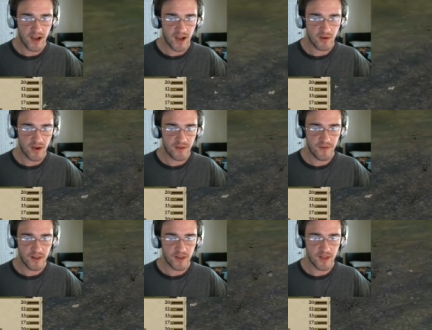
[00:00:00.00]
Now, how do I
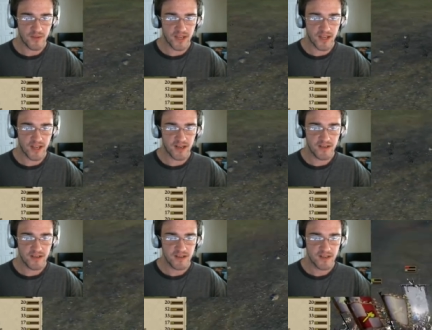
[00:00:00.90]
follow them
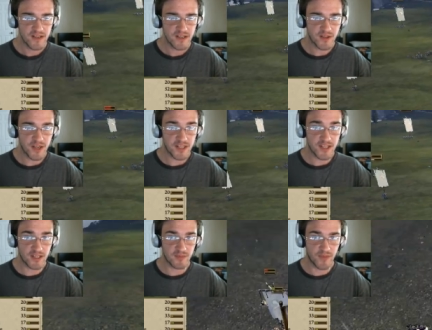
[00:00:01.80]
again? You think